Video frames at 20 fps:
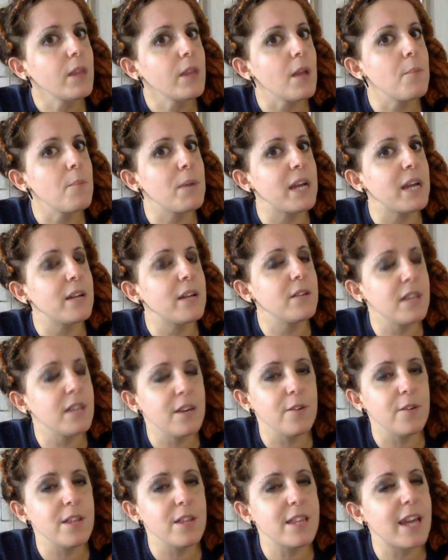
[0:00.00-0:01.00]
But
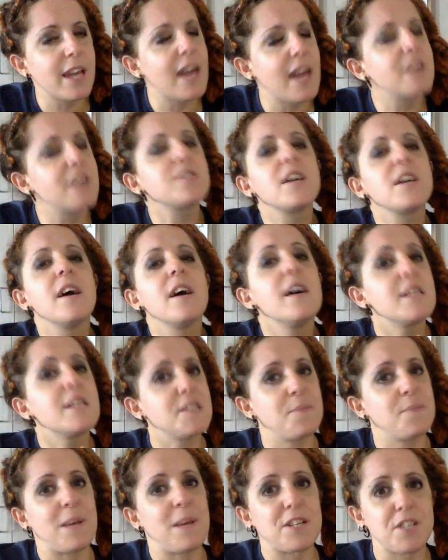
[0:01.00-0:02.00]
Neolithic Age,
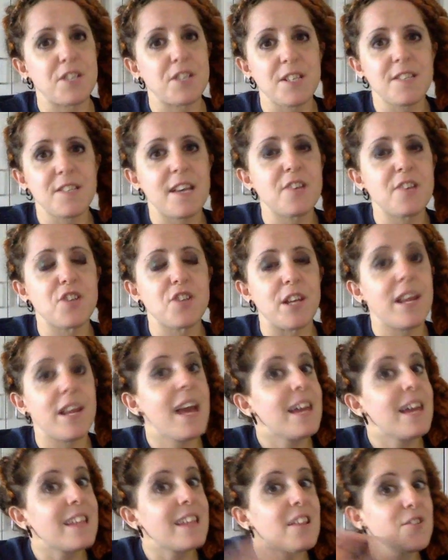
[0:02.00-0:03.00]
specialization.
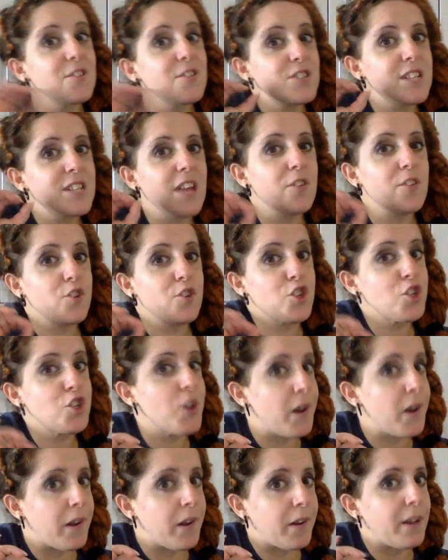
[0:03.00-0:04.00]
Then there's another
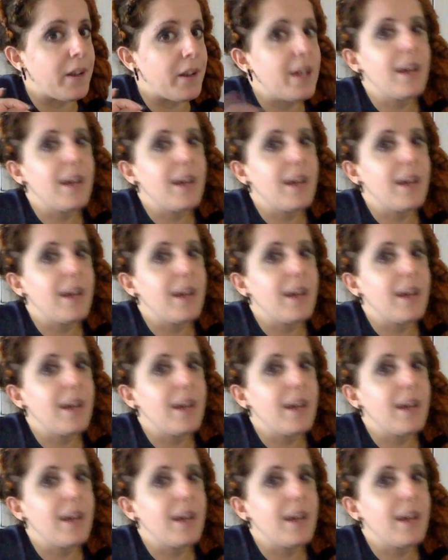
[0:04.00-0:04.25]
Sean